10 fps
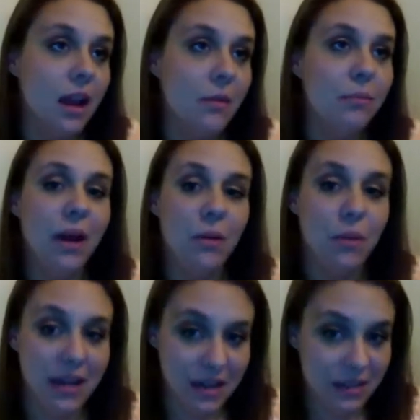but
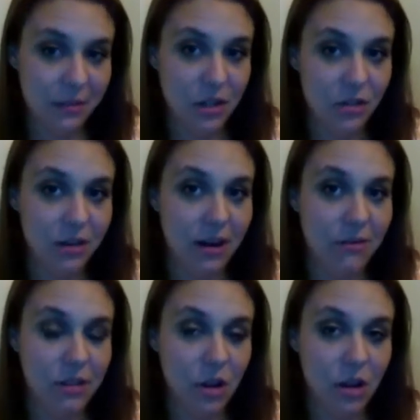we needed to make sure that I
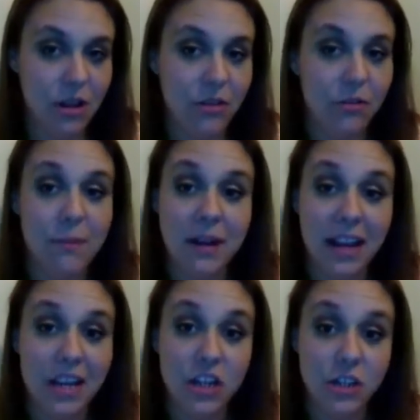was on the right
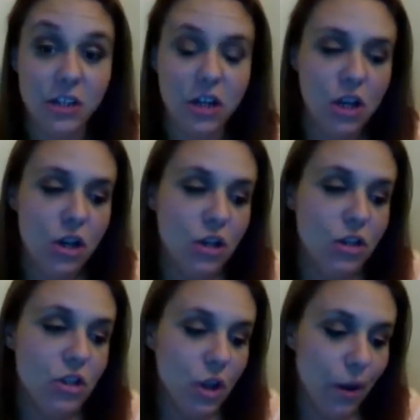medication.
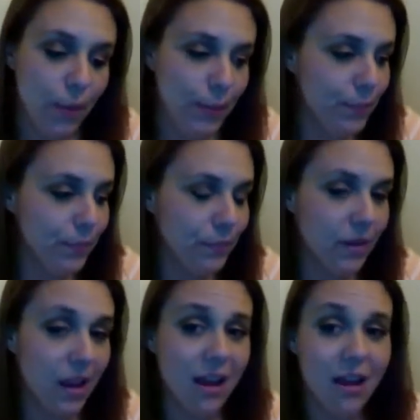So
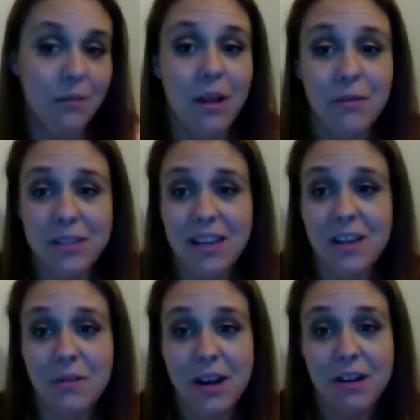I will tell
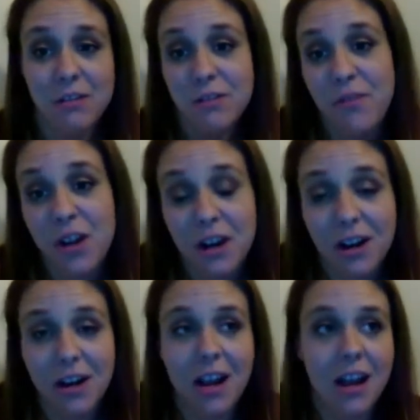you what I know so
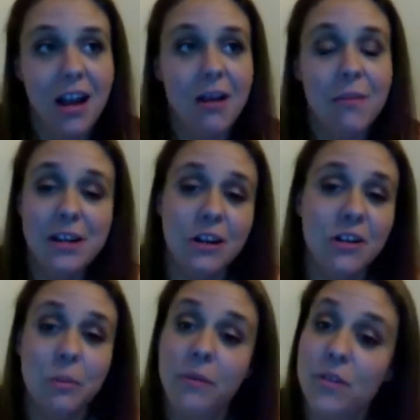far. My
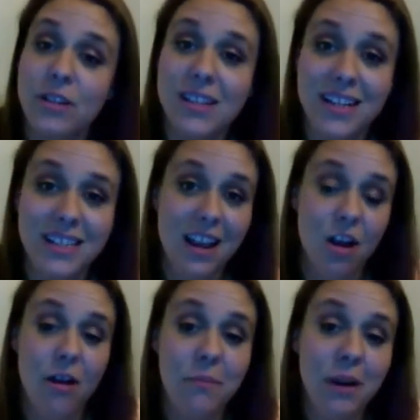doctor prefers that I stay
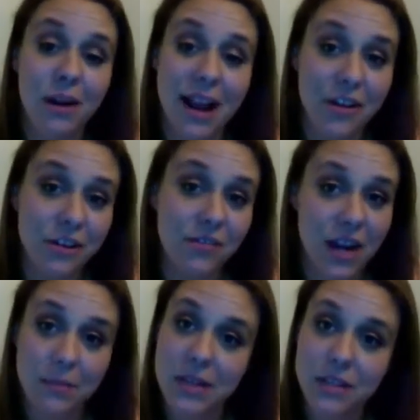on bariatric
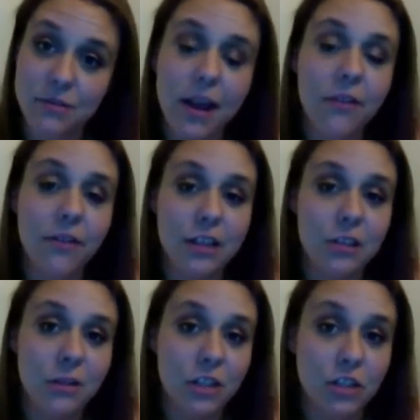vitamins rather than
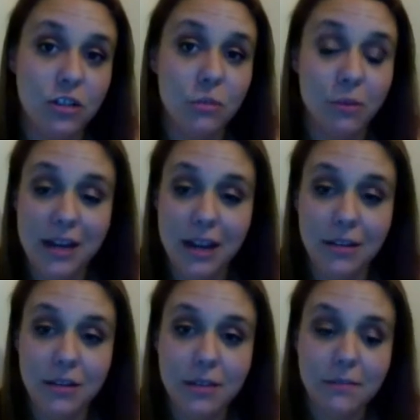switch to
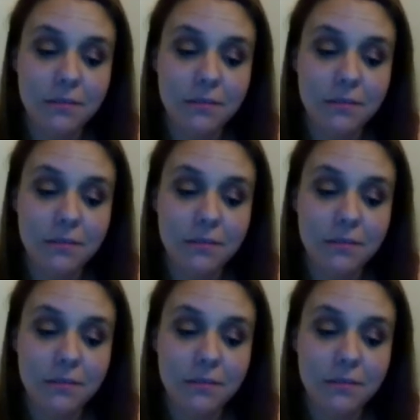prenatals.